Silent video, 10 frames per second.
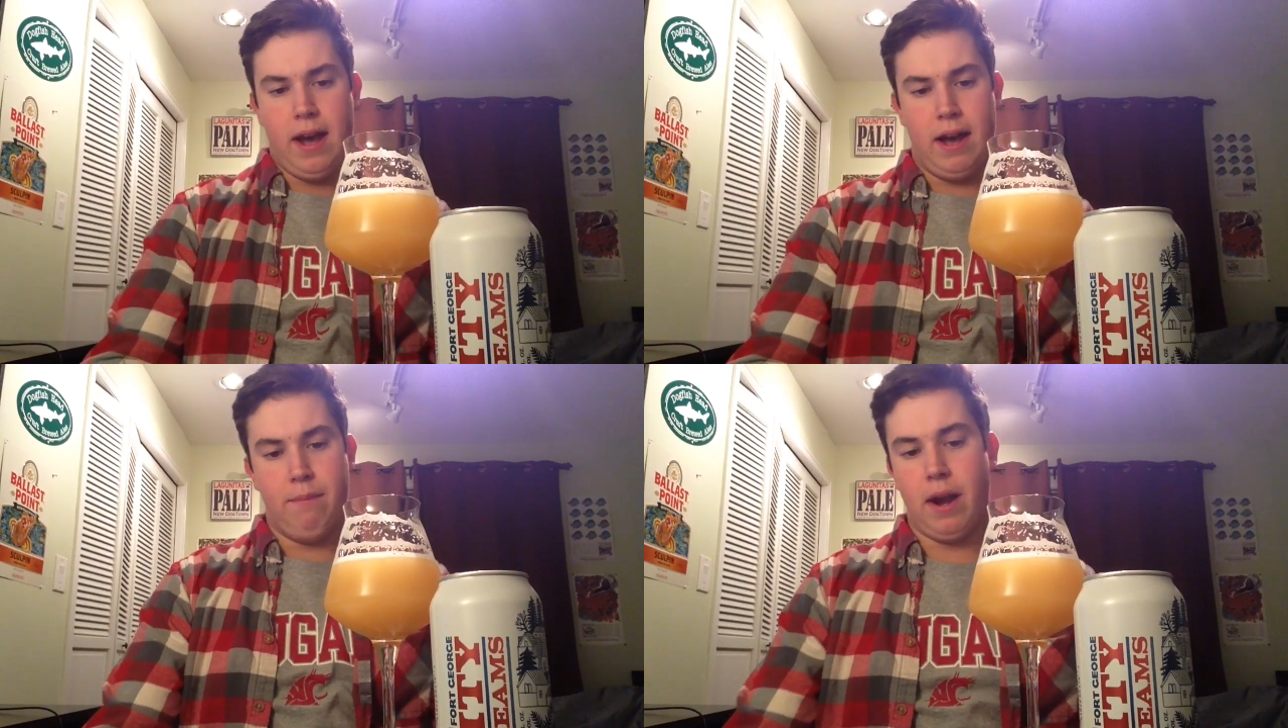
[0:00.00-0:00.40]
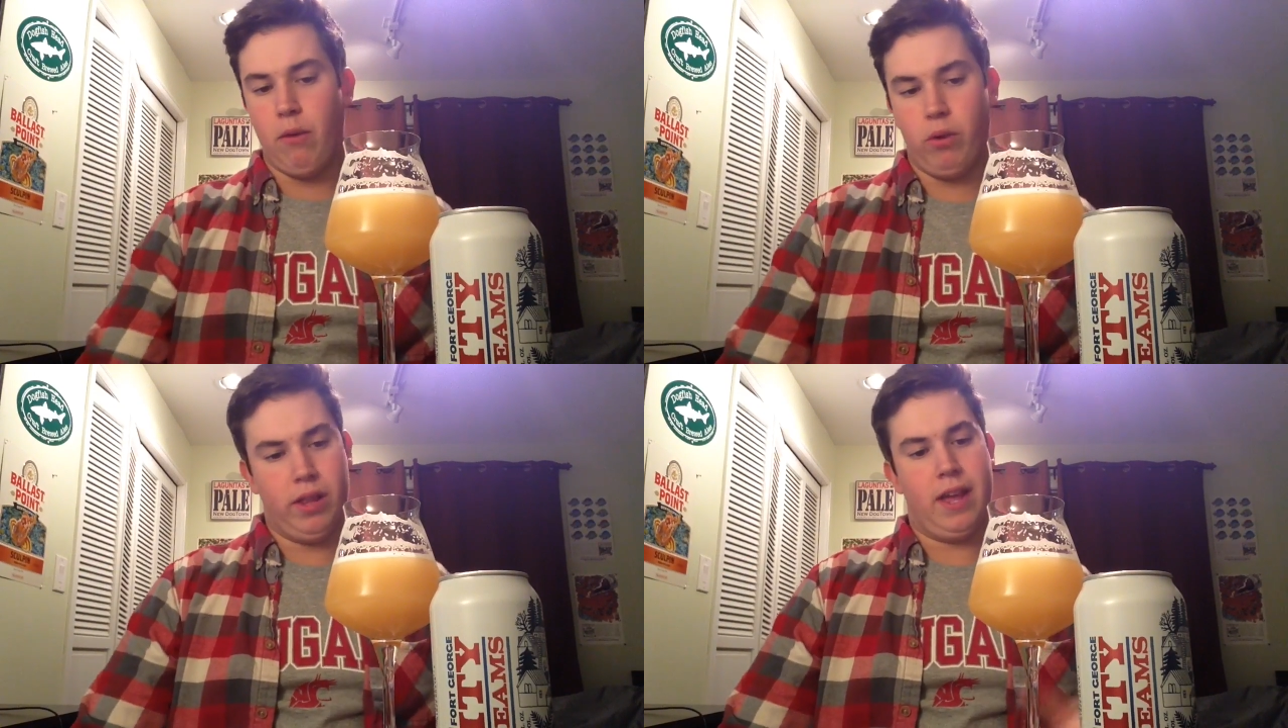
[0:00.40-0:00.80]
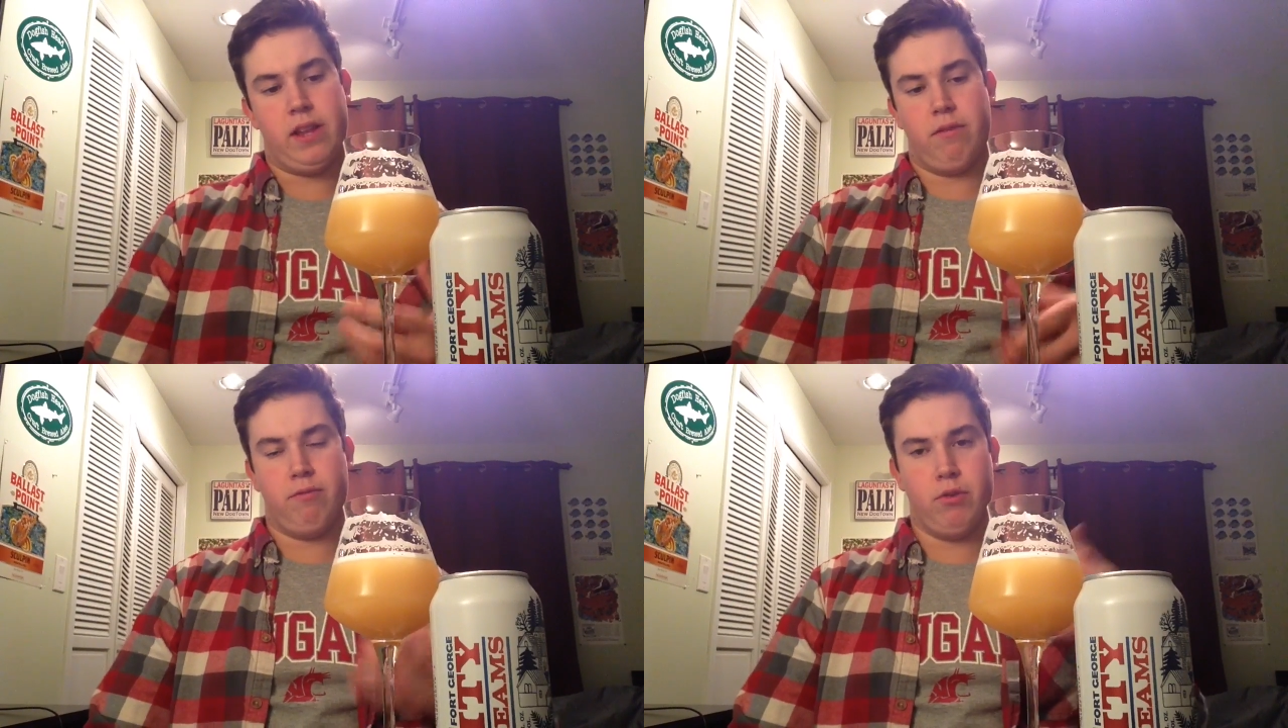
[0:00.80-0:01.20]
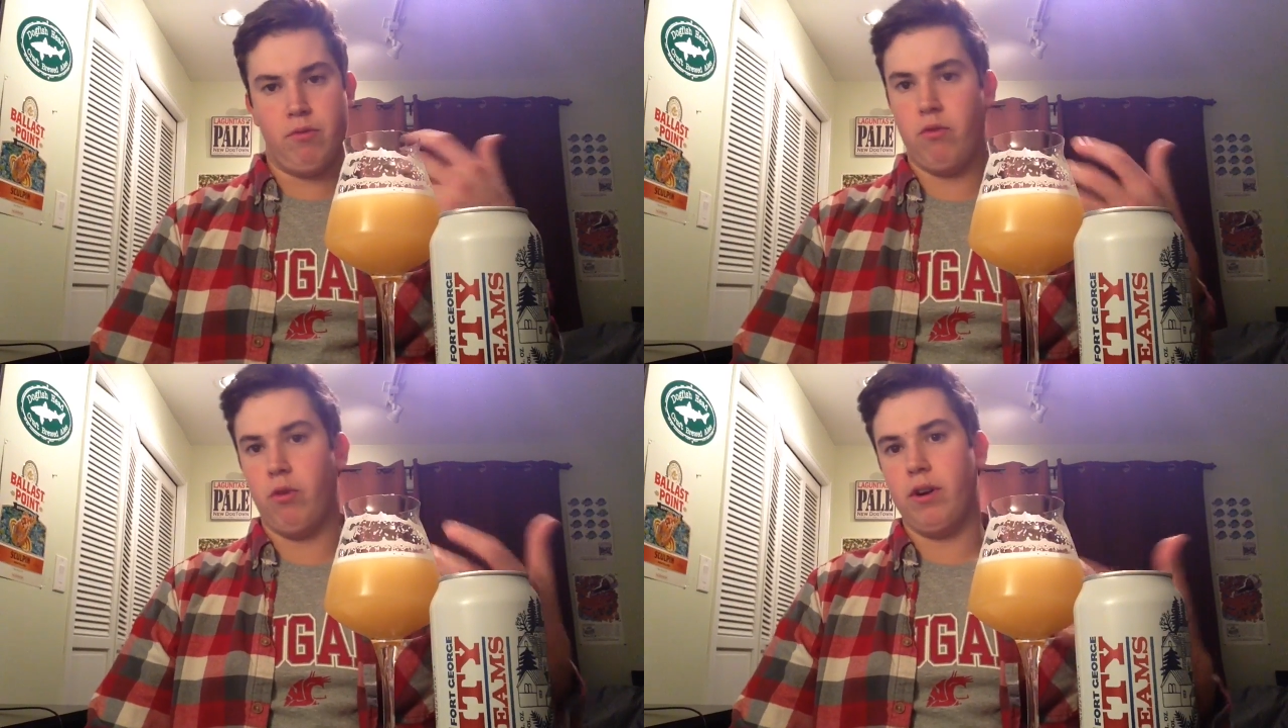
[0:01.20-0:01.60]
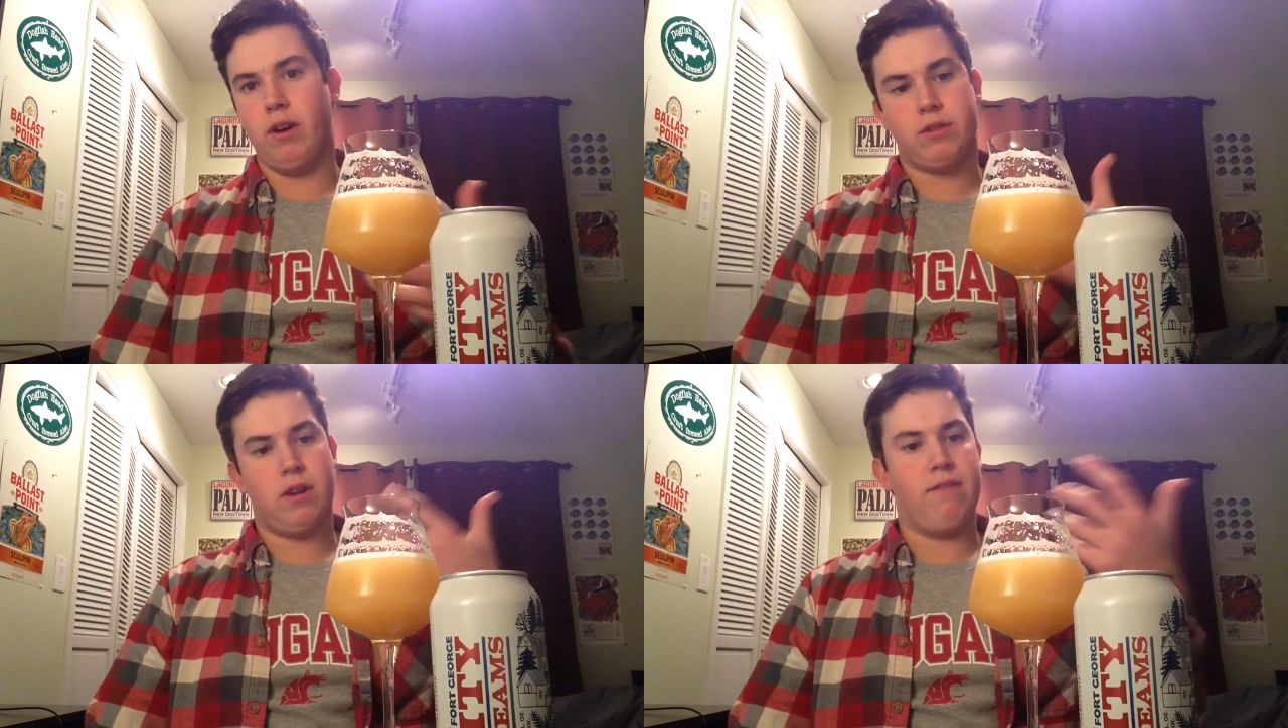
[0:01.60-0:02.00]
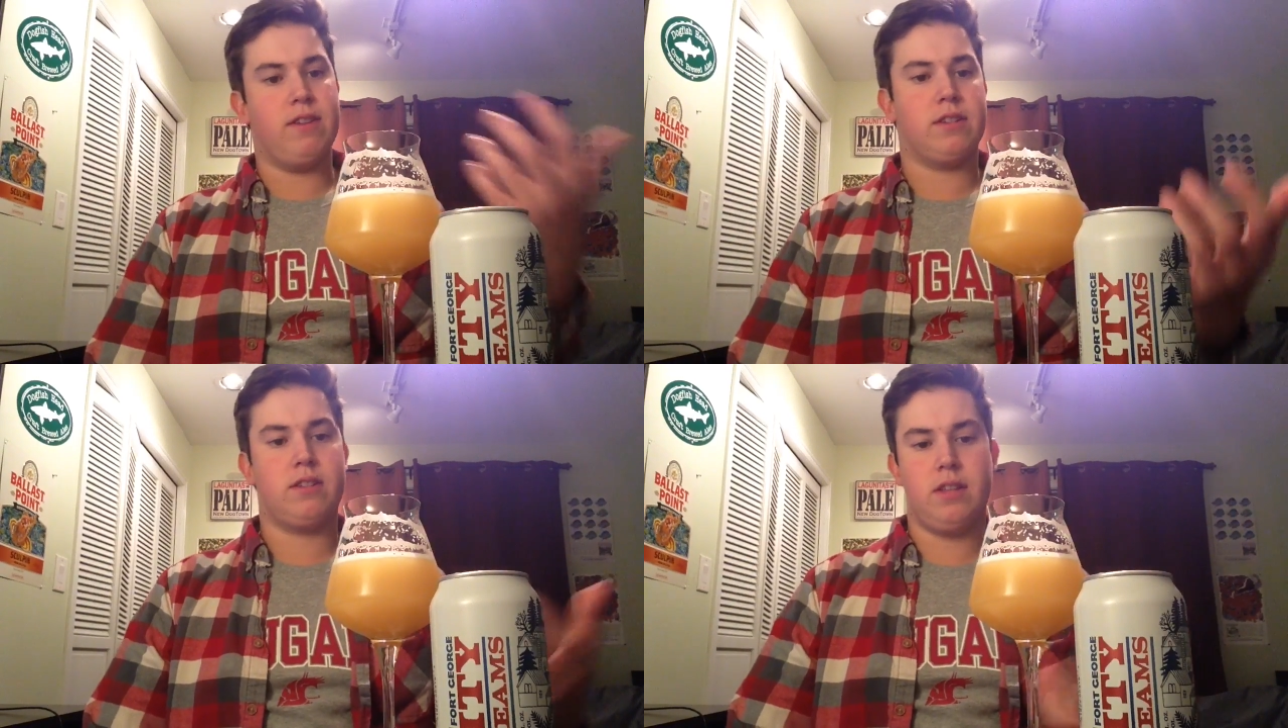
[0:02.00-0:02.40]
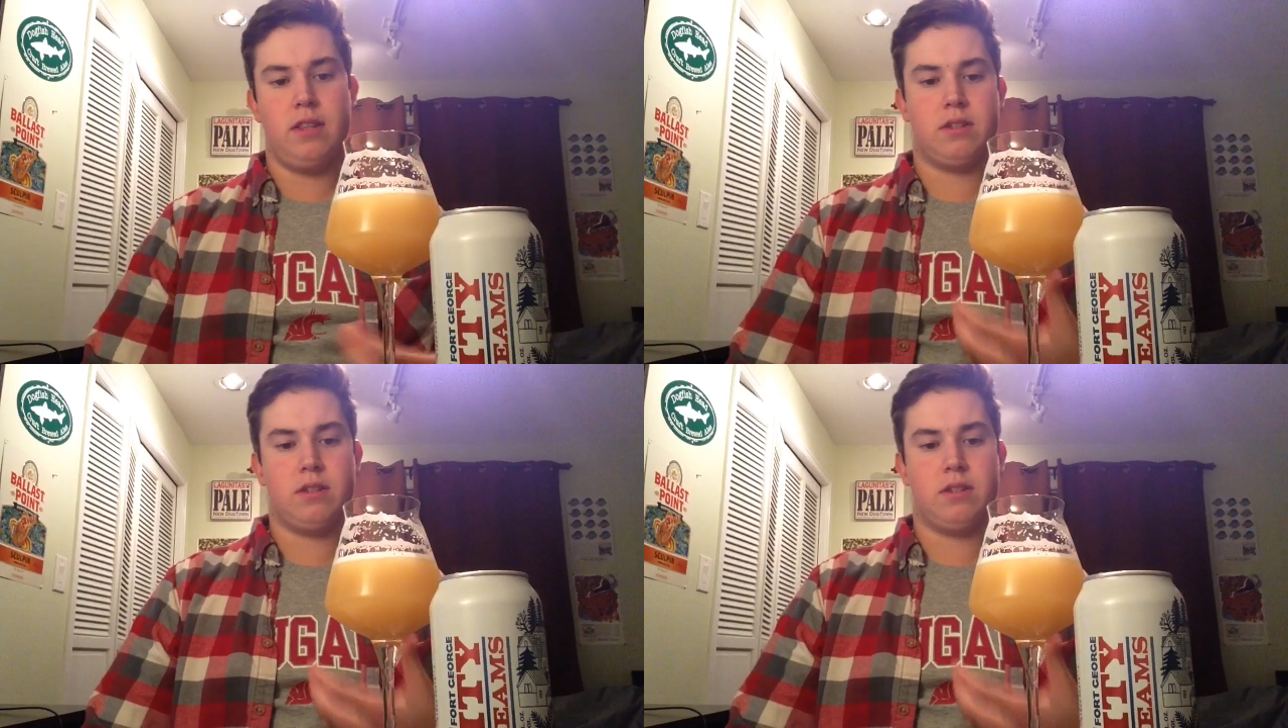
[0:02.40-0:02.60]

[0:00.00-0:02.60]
um, but I really like the fruit forward notes, obviously.